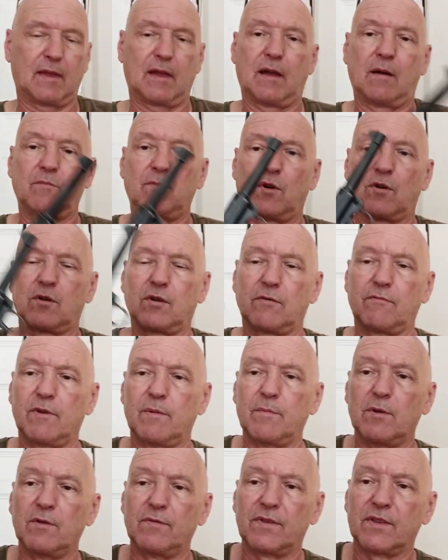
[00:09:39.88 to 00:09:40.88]
I'm not going to
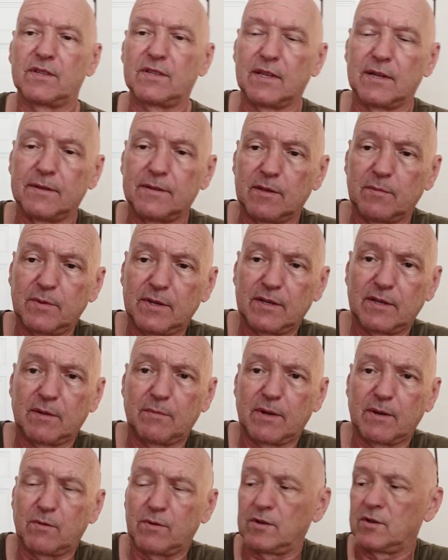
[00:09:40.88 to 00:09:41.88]
remove the cylinder because I
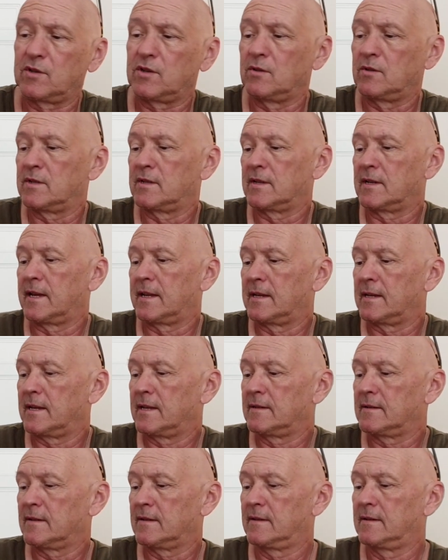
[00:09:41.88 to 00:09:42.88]
might want to shoot it again
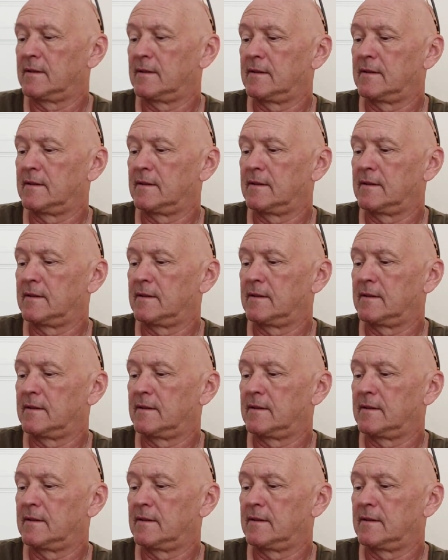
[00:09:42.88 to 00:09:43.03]
later.